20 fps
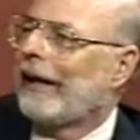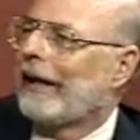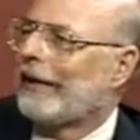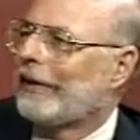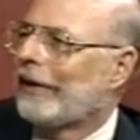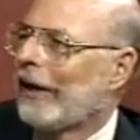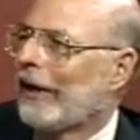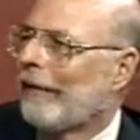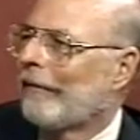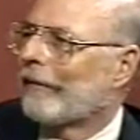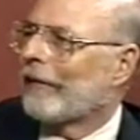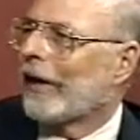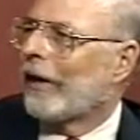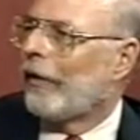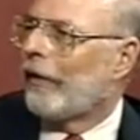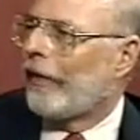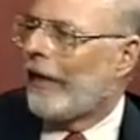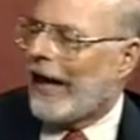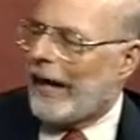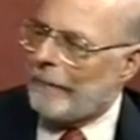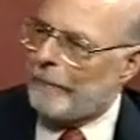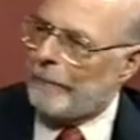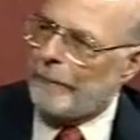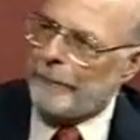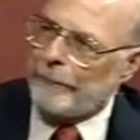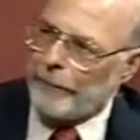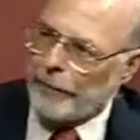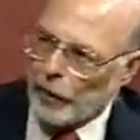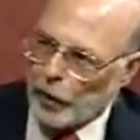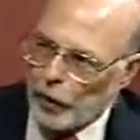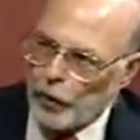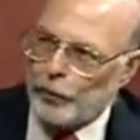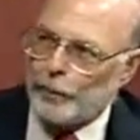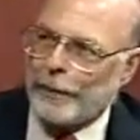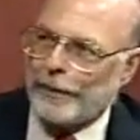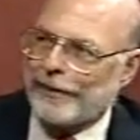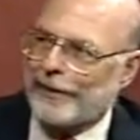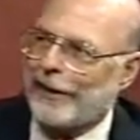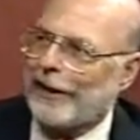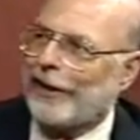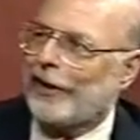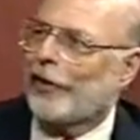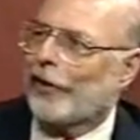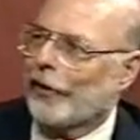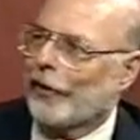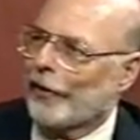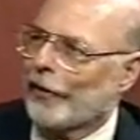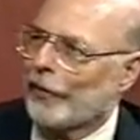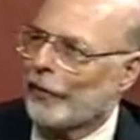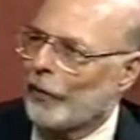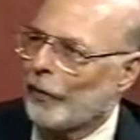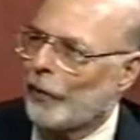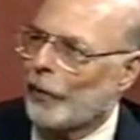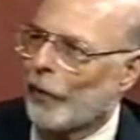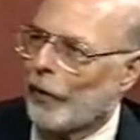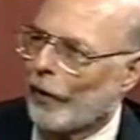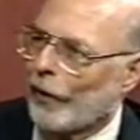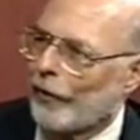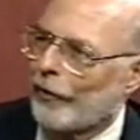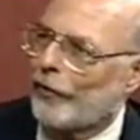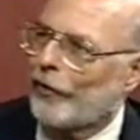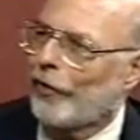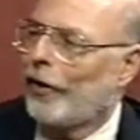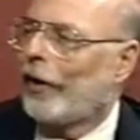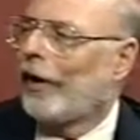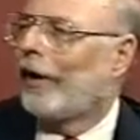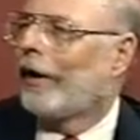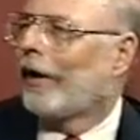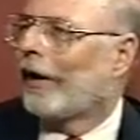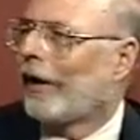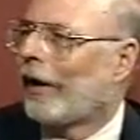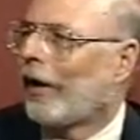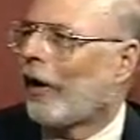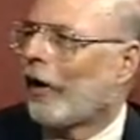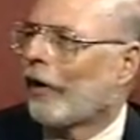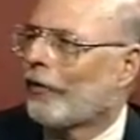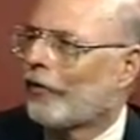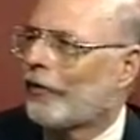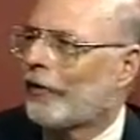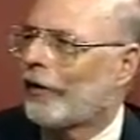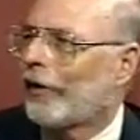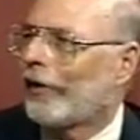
And those particular lures are